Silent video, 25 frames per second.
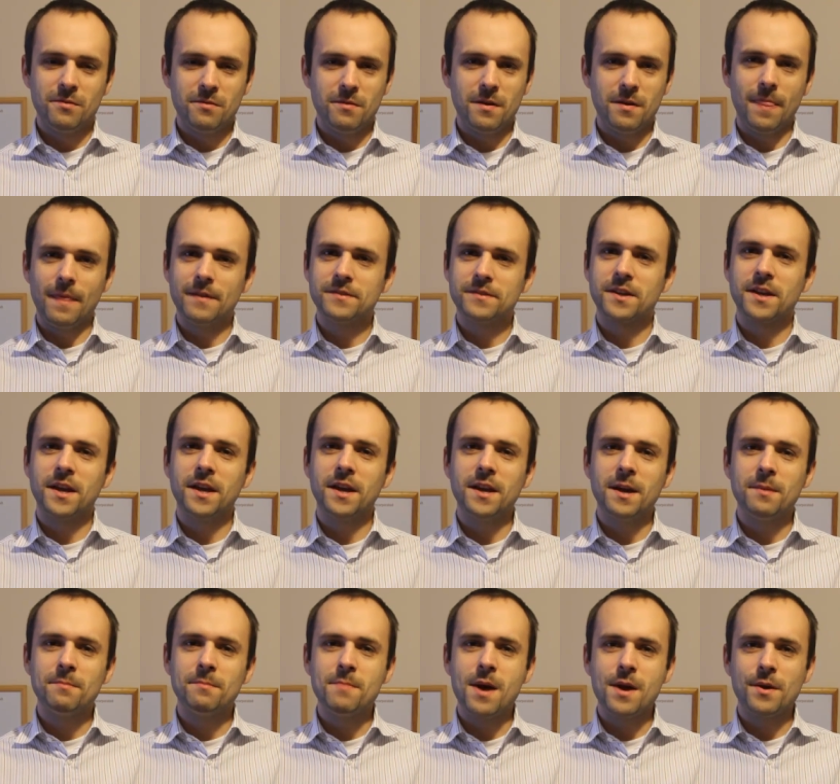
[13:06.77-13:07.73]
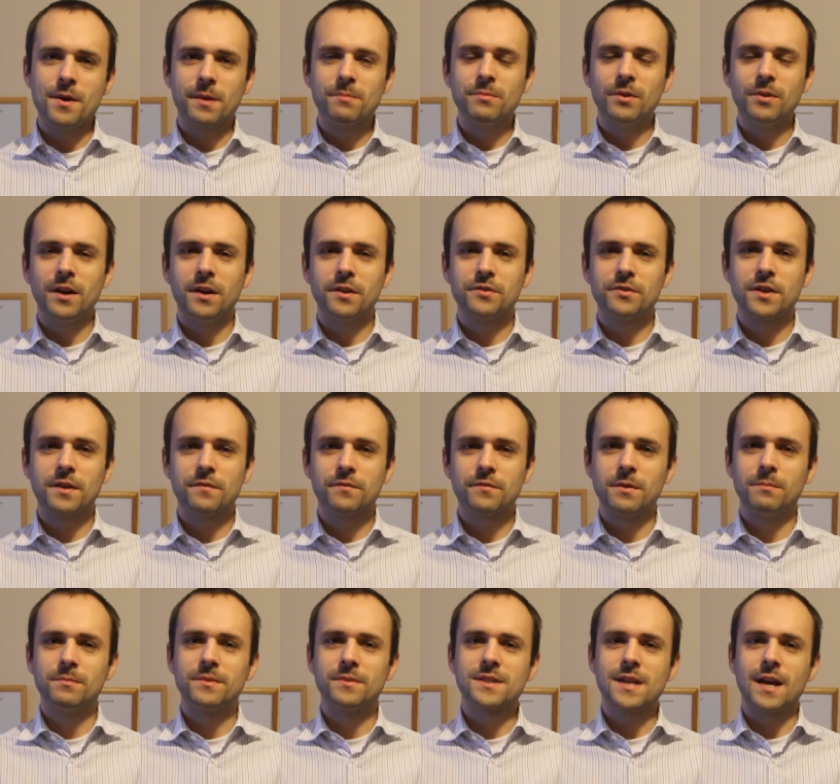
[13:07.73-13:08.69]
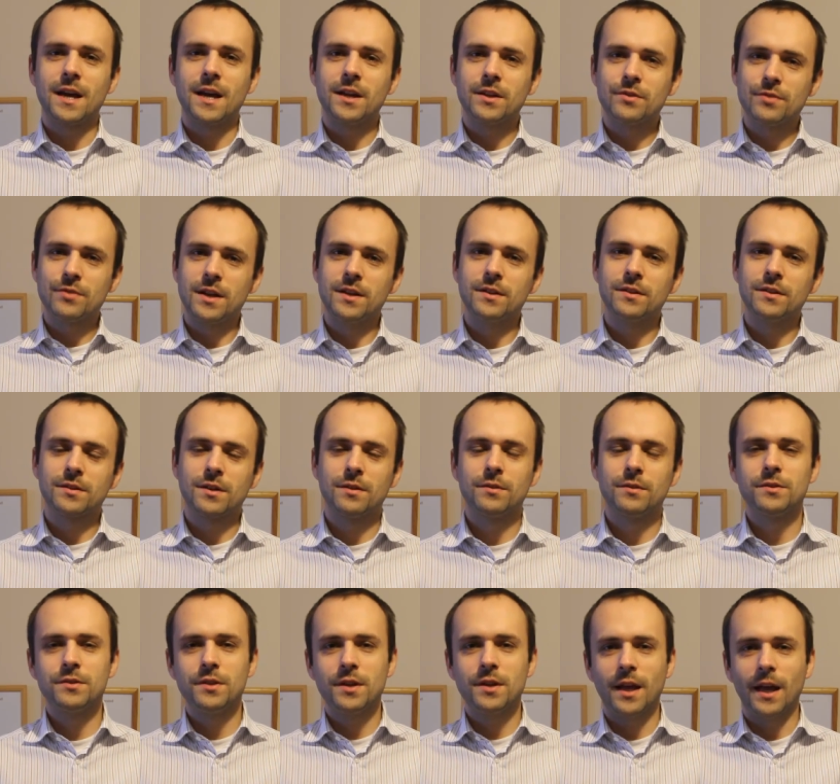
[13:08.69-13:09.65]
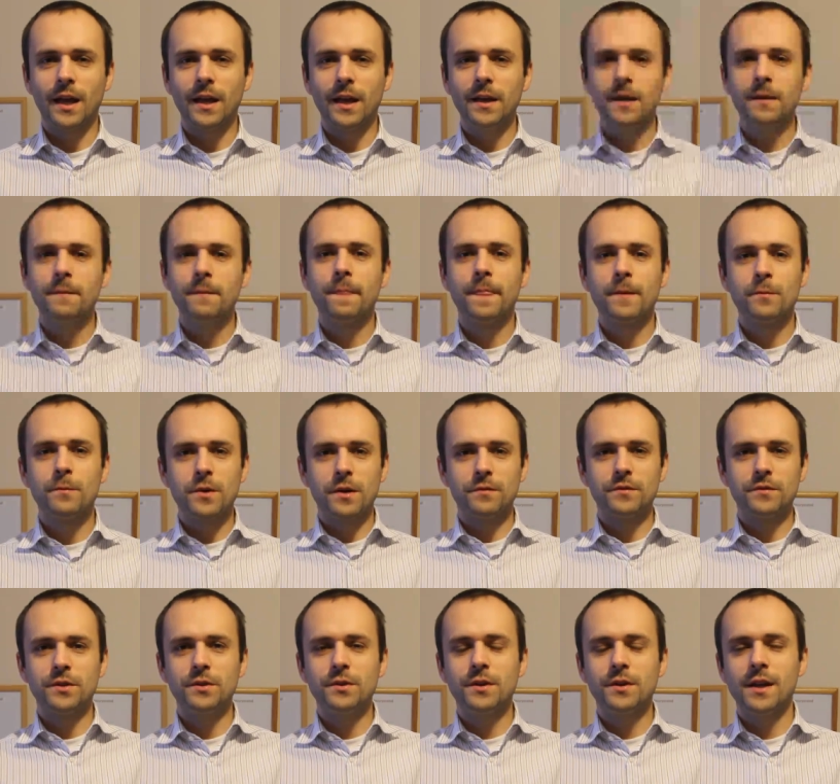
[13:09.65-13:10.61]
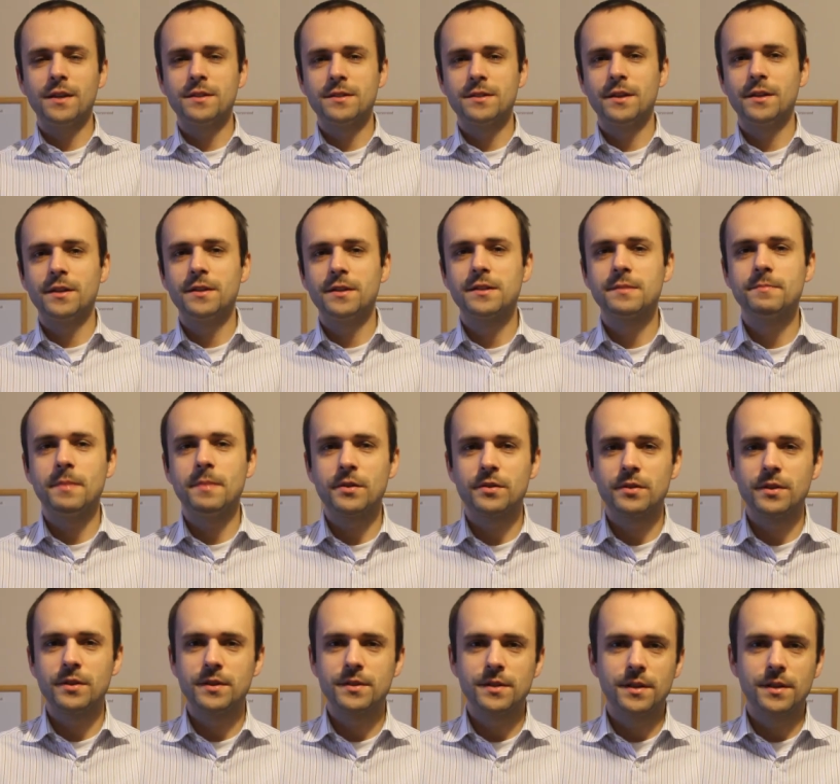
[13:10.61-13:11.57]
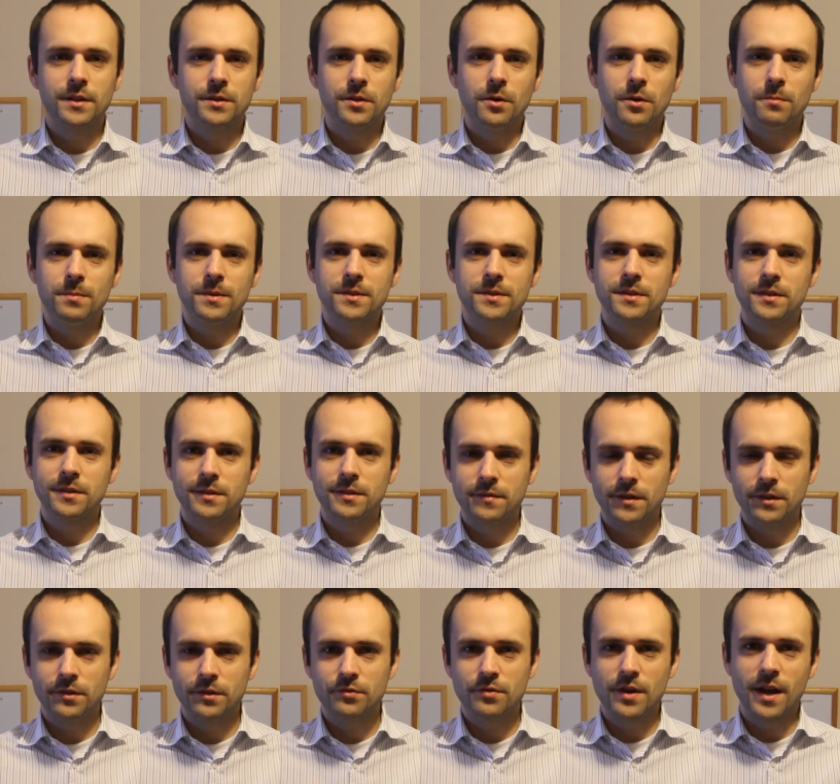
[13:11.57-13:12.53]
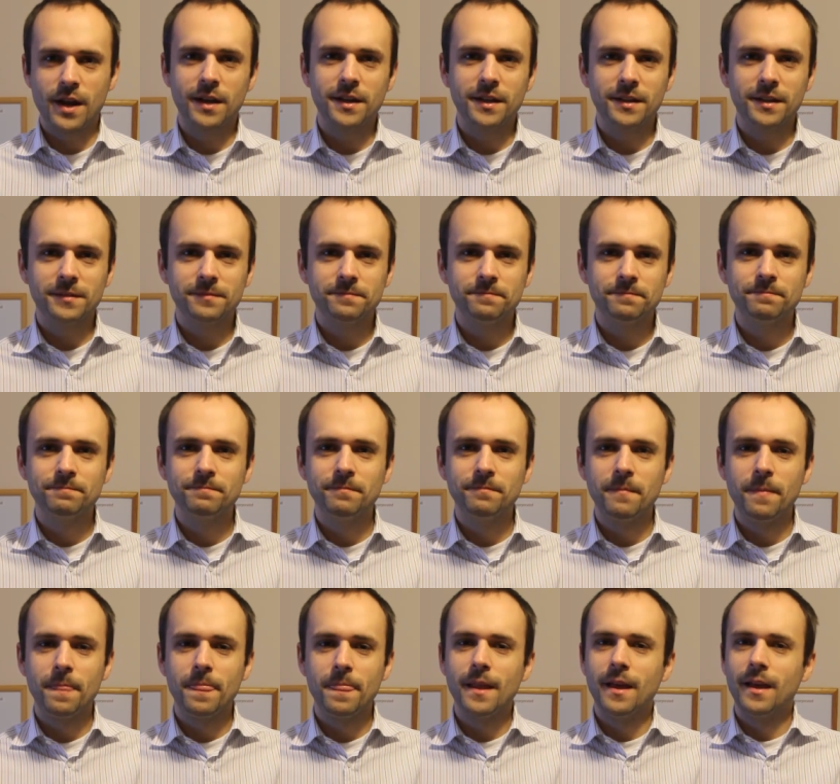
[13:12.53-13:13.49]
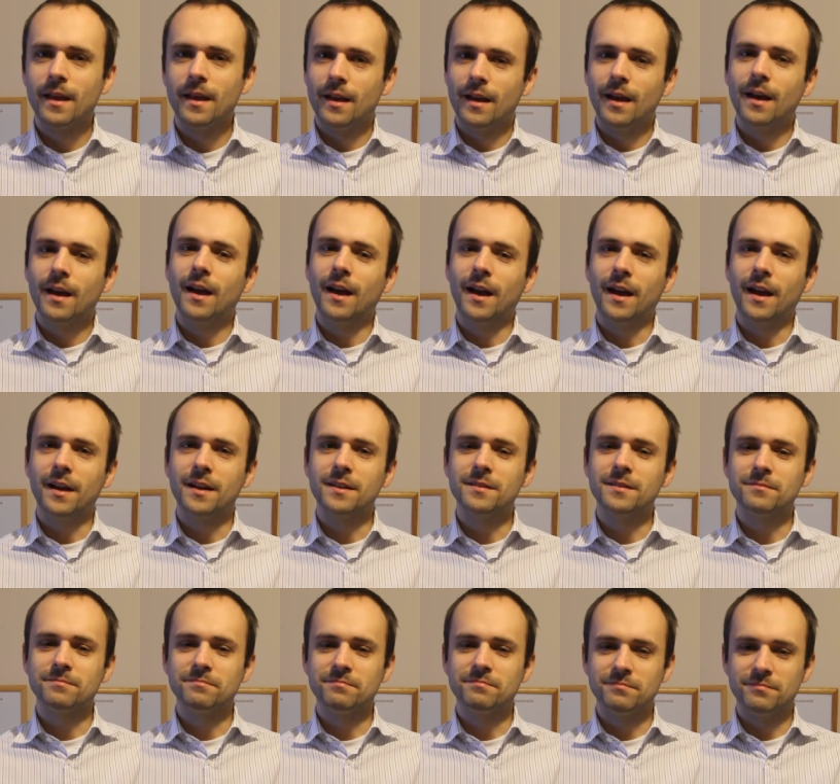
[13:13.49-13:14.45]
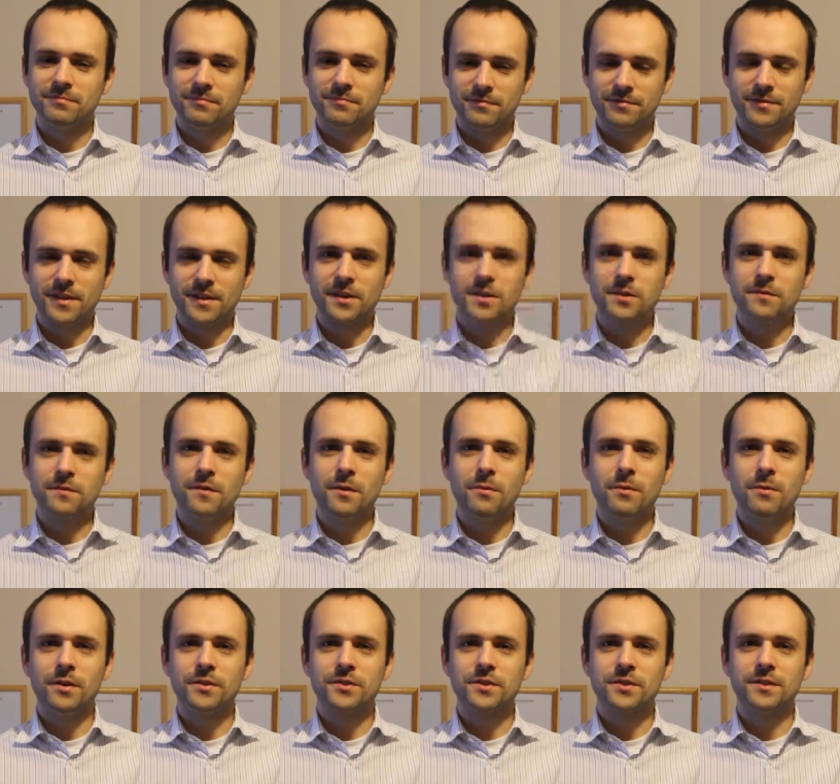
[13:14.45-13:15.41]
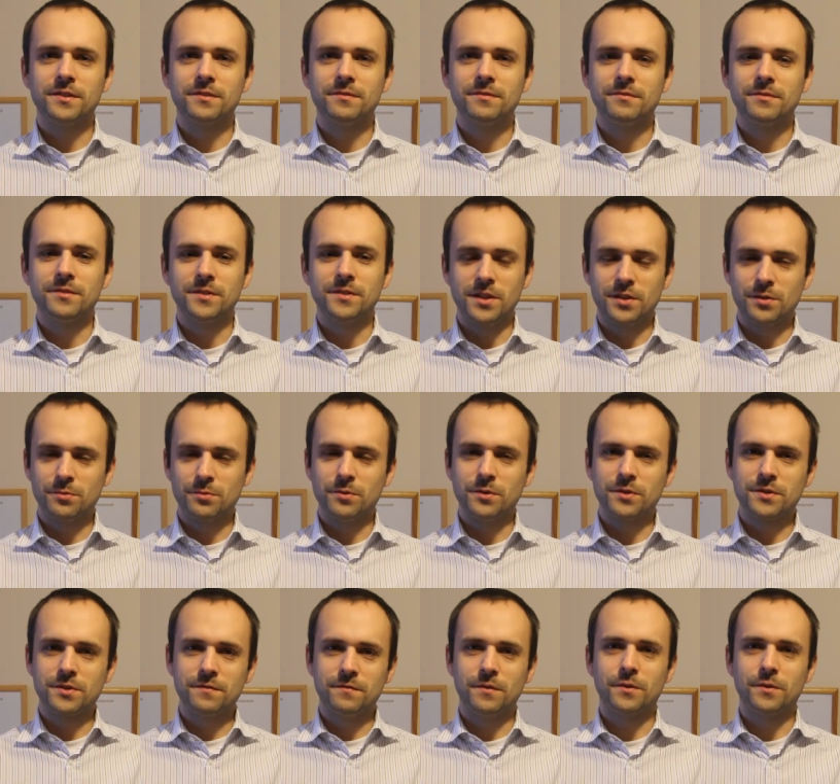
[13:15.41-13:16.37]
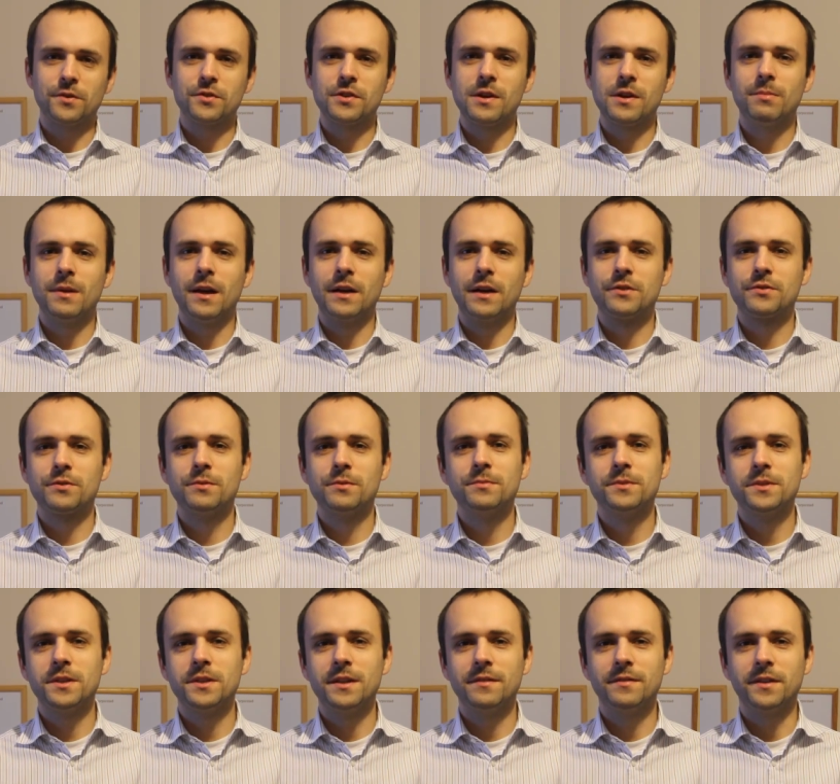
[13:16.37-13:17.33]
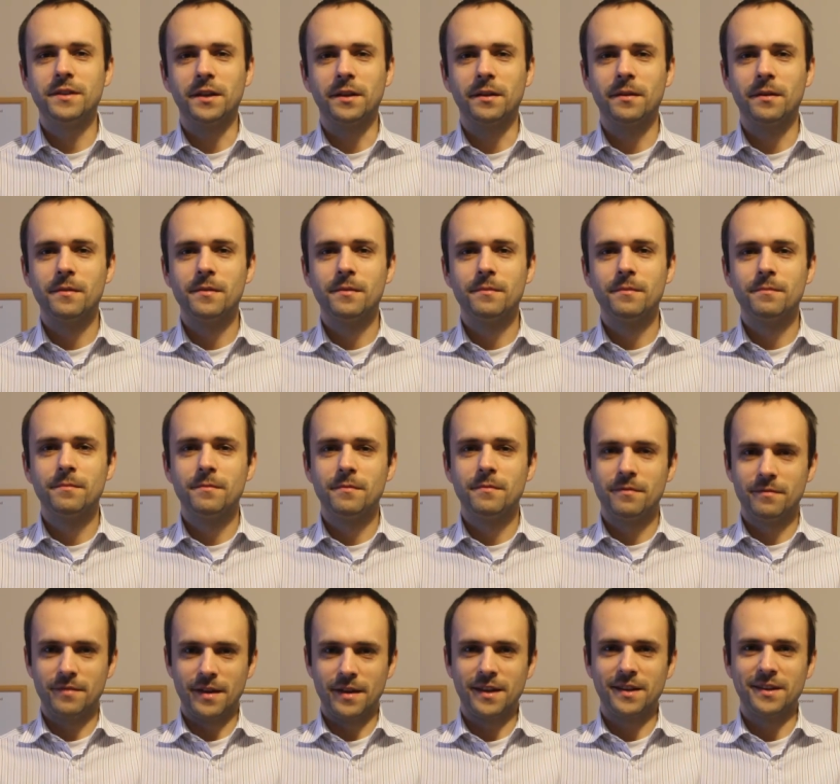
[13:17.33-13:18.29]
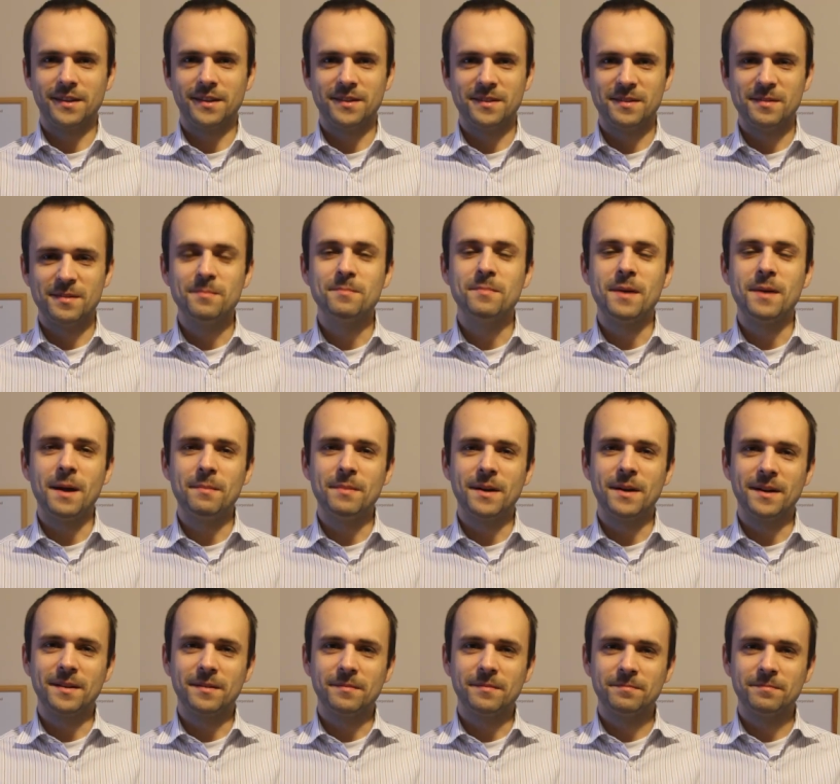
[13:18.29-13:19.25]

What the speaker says: Once again, I'm Marek Mularczyk from sitetraining.co.uk, one of the UK's leading specialists in Adobe certified training. And thank you for watching. This was Photoshop Lightroom TV. Thank you. Bye bye.